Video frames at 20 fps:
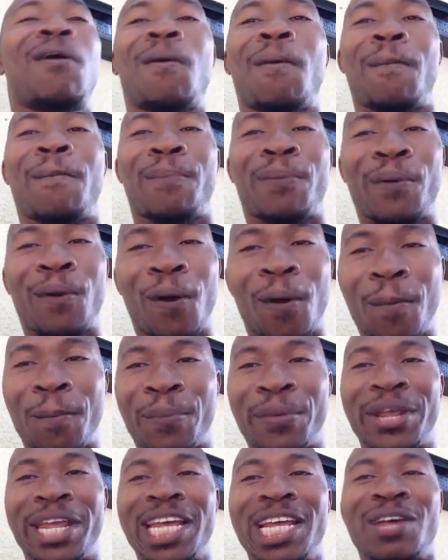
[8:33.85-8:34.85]

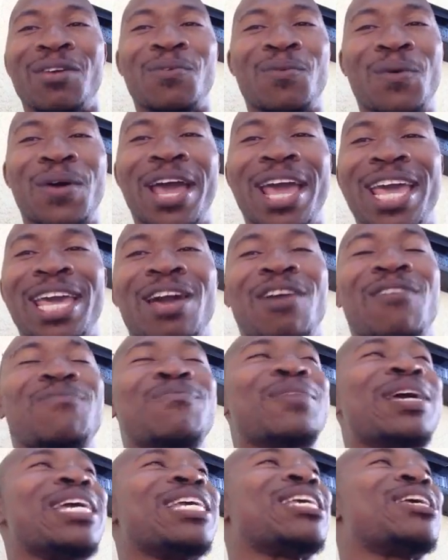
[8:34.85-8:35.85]
appropriate way of
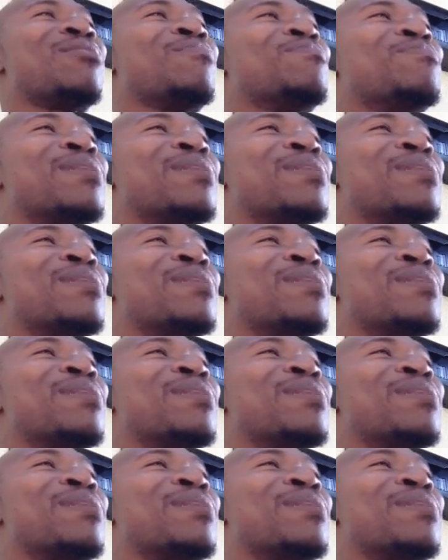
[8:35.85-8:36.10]
making